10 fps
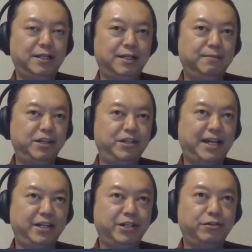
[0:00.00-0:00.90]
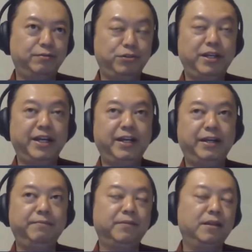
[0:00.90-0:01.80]
much larger group
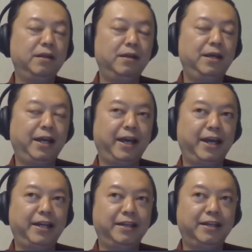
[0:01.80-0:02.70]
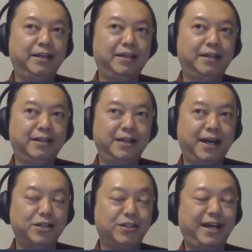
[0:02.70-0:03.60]
today, and
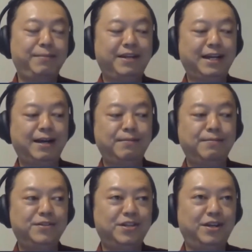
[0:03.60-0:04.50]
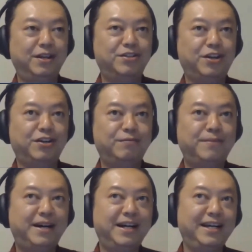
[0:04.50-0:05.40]
so that becomes a sort of
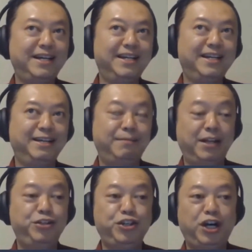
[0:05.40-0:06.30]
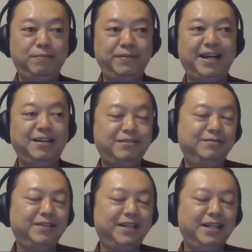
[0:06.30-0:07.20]
my job
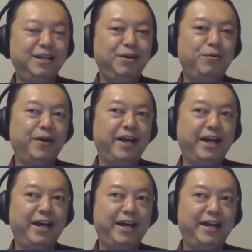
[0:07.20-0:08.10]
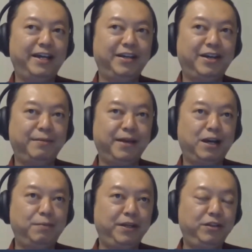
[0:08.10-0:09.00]
now, where I'm
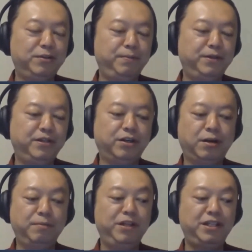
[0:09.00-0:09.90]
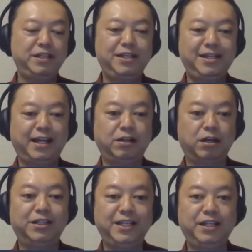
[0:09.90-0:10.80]
helping to build a community and
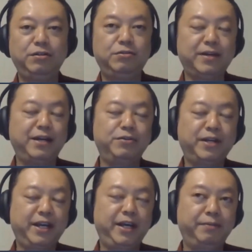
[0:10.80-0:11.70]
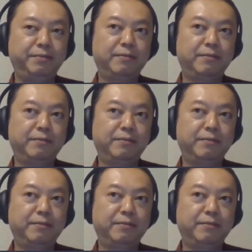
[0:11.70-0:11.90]
continue to educate